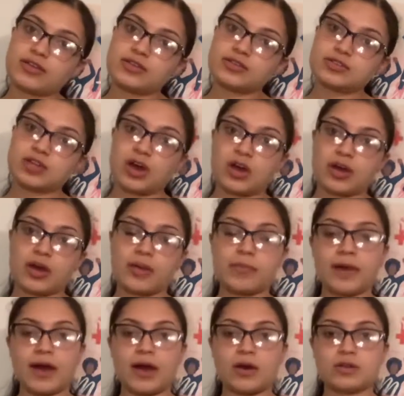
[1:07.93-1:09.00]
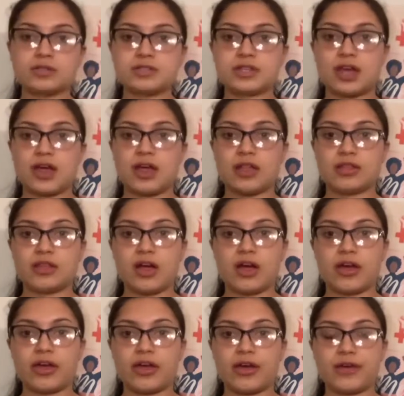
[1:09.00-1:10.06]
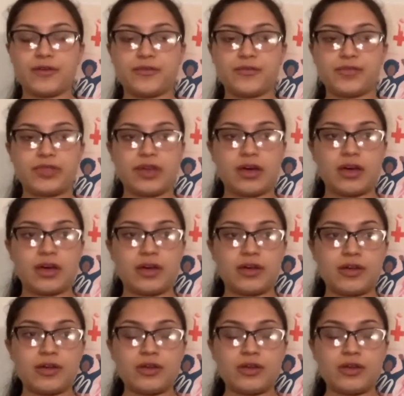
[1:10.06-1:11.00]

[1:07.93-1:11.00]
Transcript: talk about a lot of the